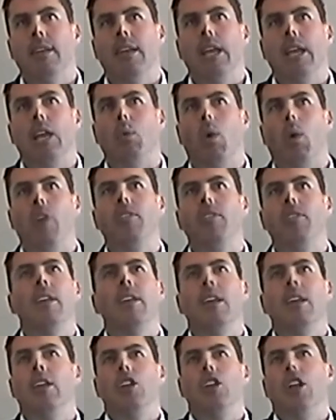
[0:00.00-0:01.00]
It wasn't,
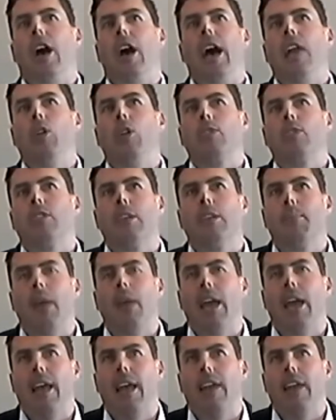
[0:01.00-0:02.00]
you know, I looked at a,
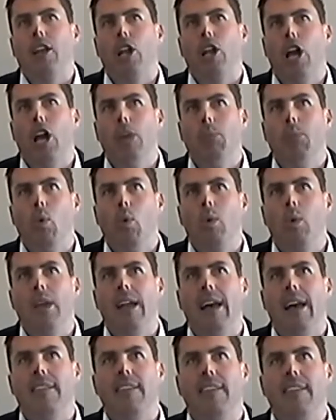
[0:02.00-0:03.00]
at a, at a global
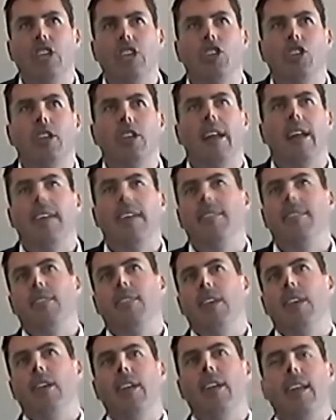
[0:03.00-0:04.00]
organization and I sit
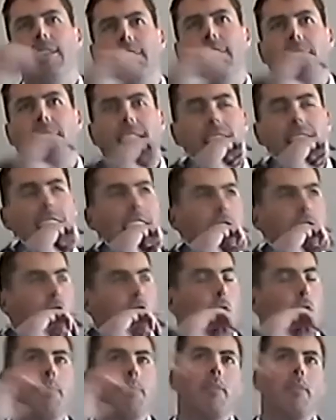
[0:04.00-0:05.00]
there and I say, guys,
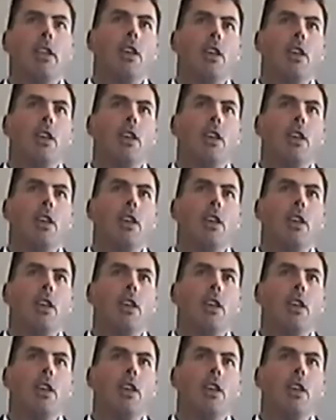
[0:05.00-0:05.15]
sure,